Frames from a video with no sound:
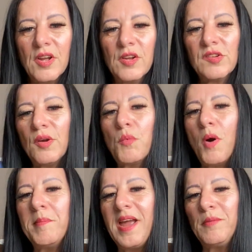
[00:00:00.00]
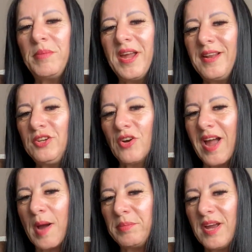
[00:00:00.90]
So what may have been your
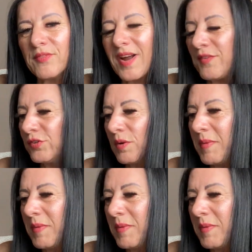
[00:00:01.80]
happy ever after